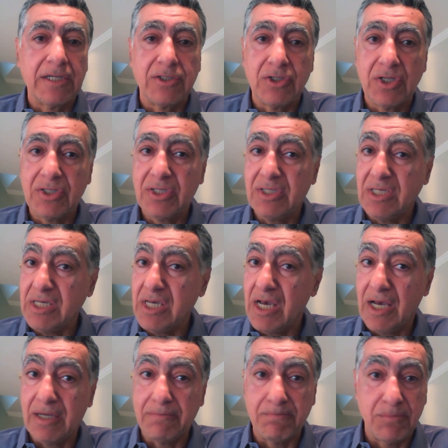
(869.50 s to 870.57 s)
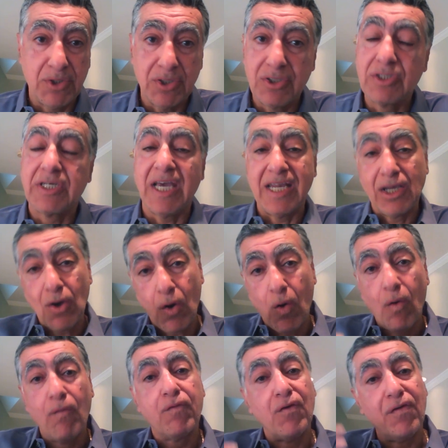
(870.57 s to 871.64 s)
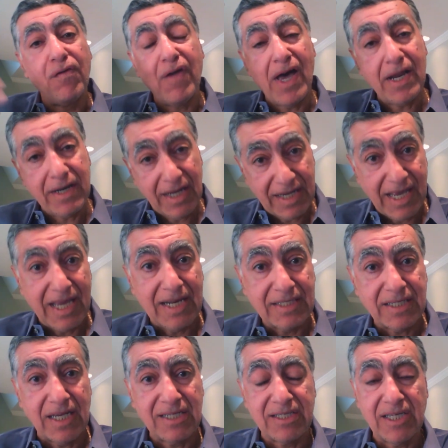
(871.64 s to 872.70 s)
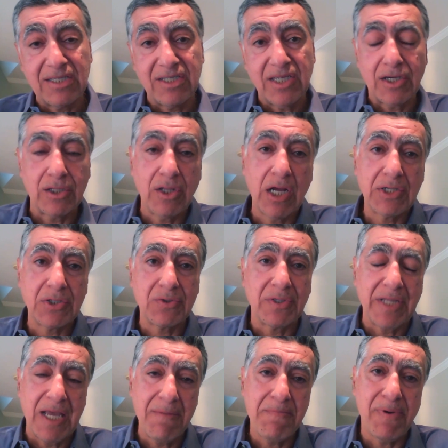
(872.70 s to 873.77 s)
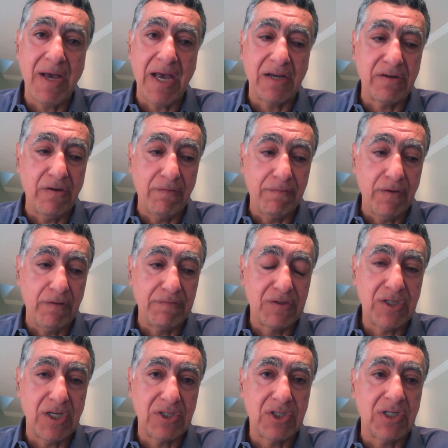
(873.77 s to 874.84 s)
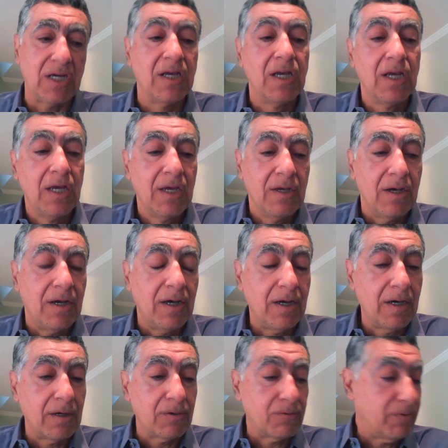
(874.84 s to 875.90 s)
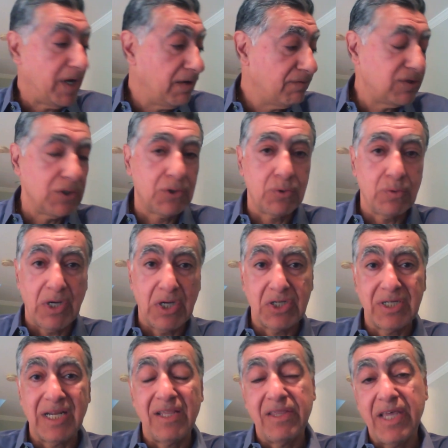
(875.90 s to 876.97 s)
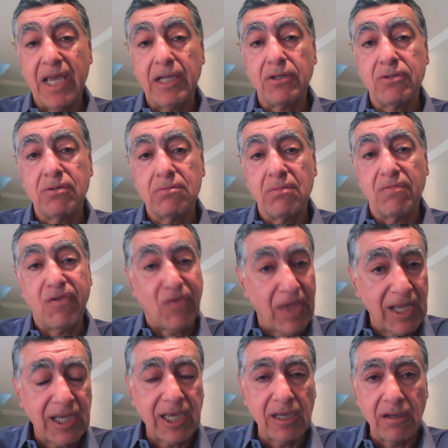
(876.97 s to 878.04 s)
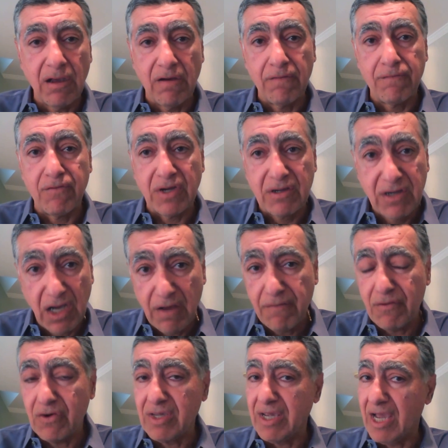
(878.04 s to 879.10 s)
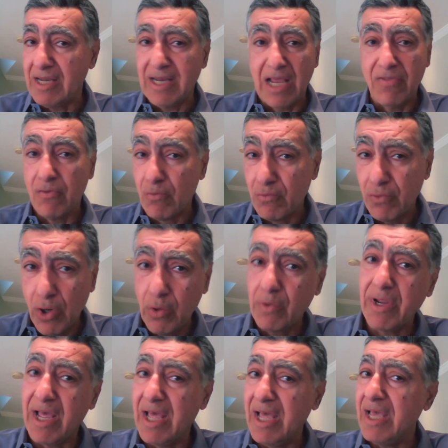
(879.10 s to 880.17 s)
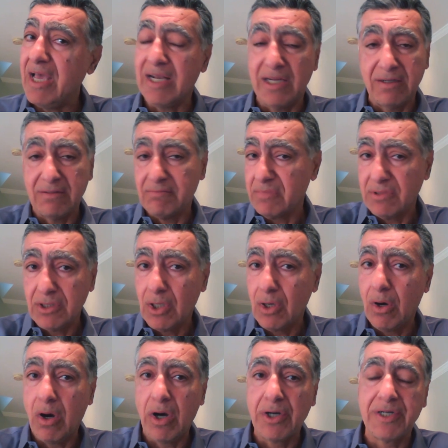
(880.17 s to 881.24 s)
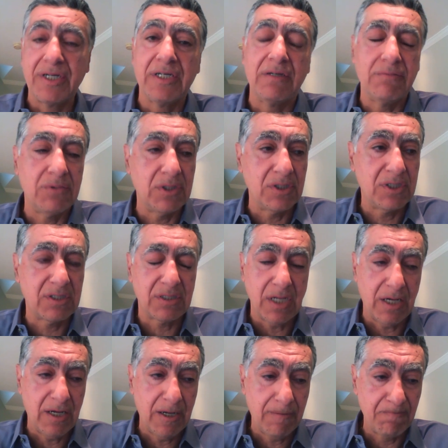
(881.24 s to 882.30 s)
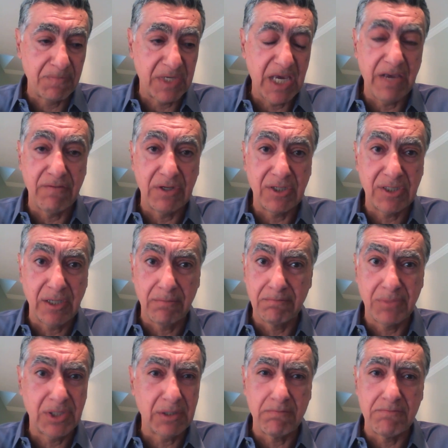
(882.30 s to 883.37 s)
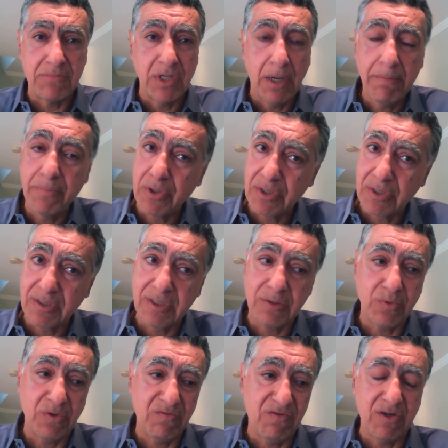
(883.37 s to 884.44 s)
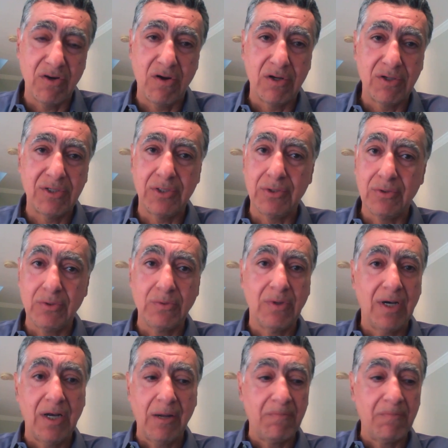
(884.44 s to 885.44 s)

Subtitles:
Just getting over that, again, as I said, psychological impact of such a grave situation. And then thinking of recovery and the road ahead. And Arda just gave us some numbers with regards to